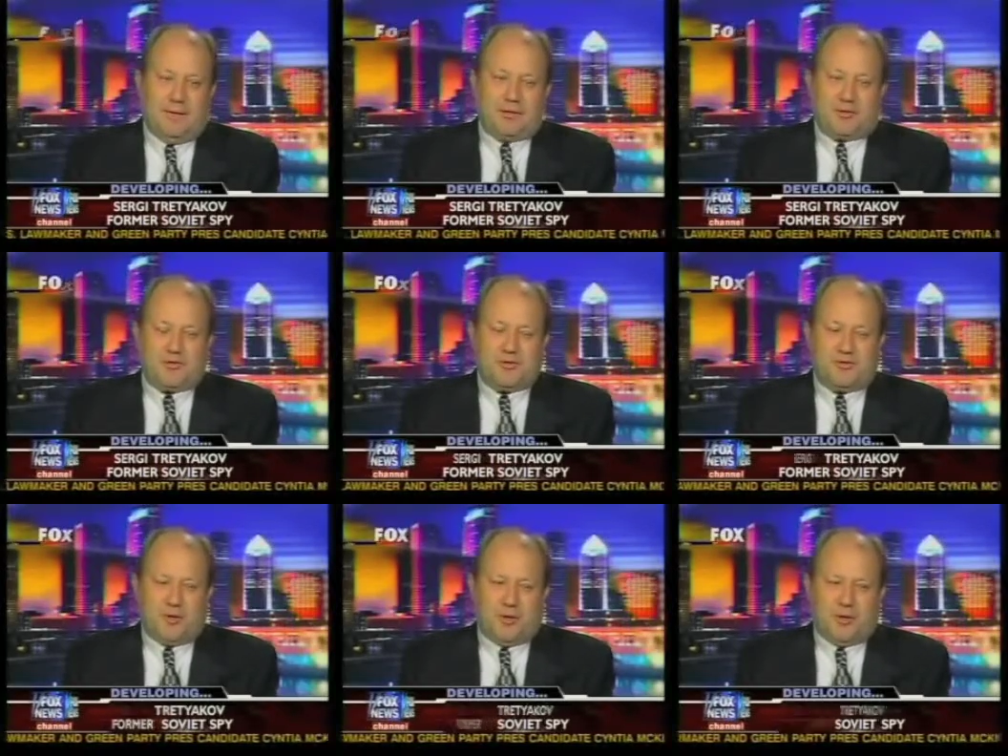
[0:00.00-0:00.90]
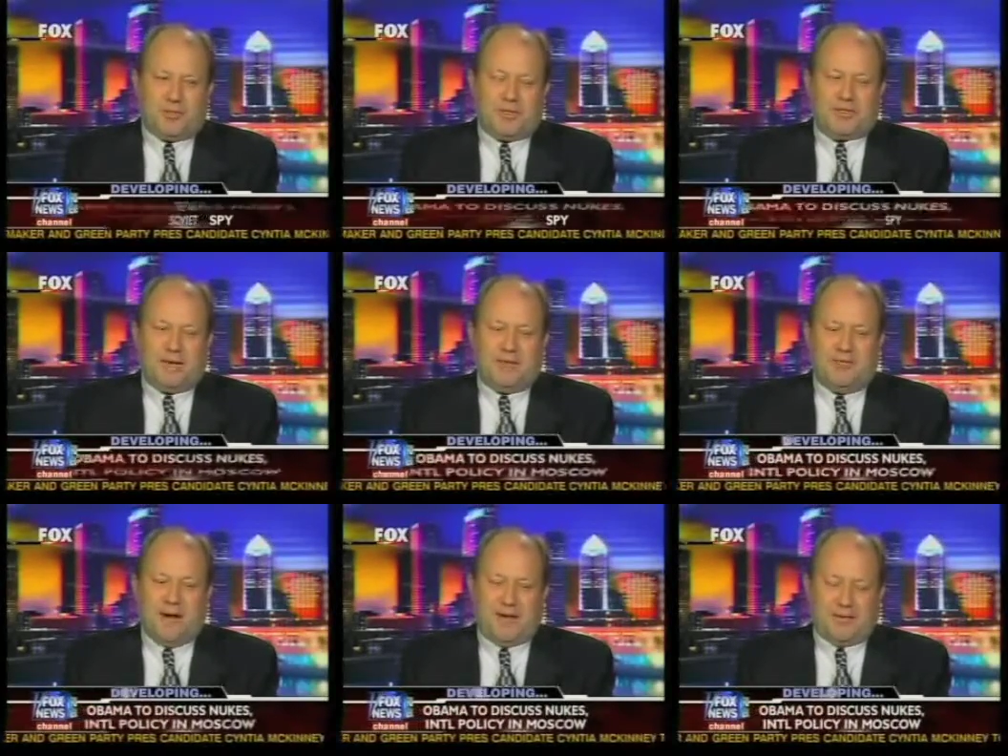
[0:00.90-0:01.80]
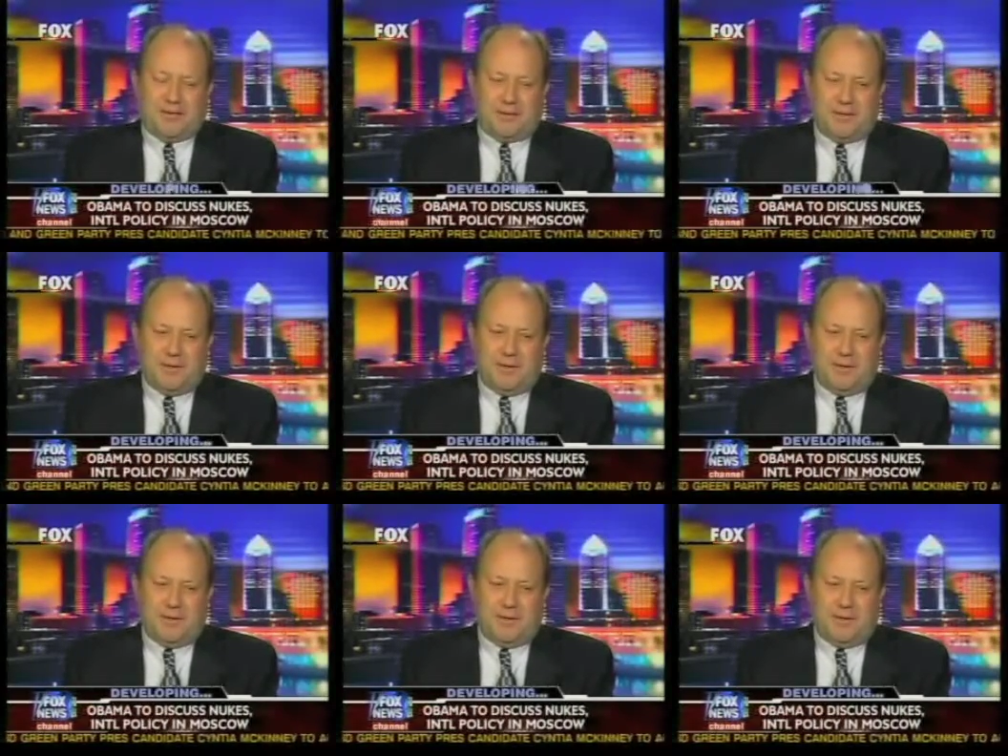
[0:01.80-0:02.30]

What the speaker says: It transforms, it's like a virus.